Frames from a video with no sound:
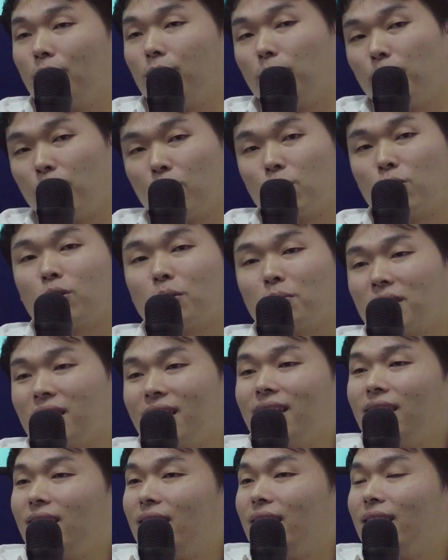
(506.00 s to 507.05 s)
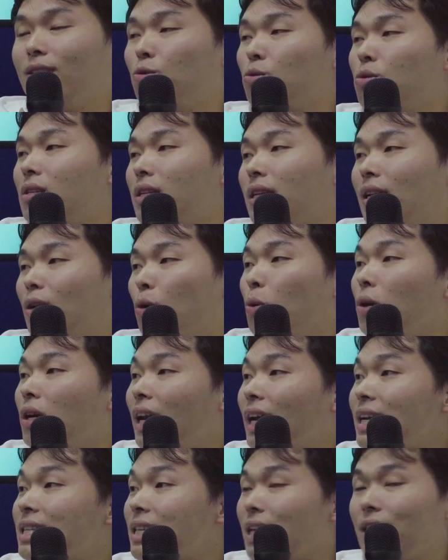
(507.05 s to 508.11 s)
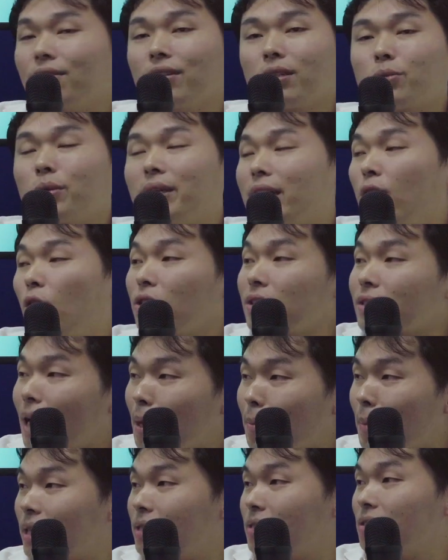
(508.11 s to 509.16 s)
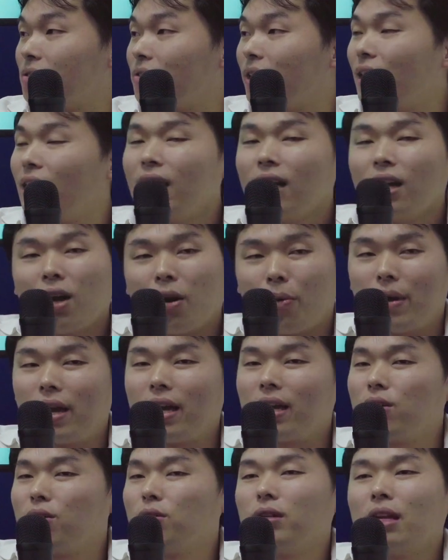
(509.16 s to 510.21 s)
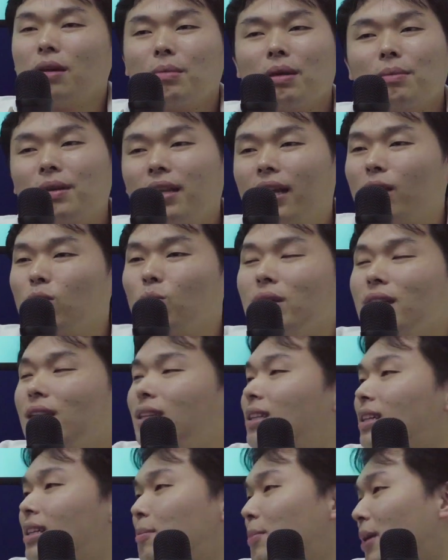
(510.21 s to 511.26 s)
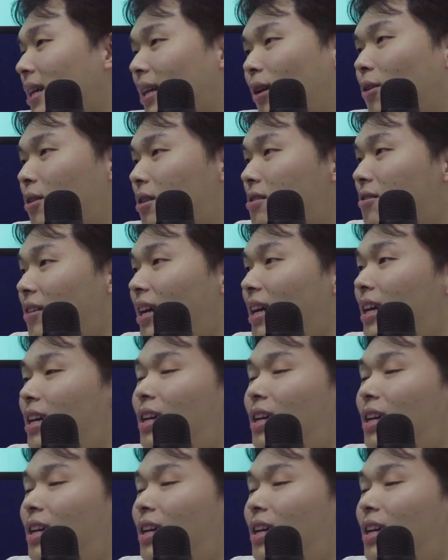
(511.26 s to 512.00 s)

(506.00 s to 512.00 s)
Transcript: our pawn shops in in those in localized areas, right? They call tamans, right? Mm. Where you know there may be like 20, 30 parking lots, right?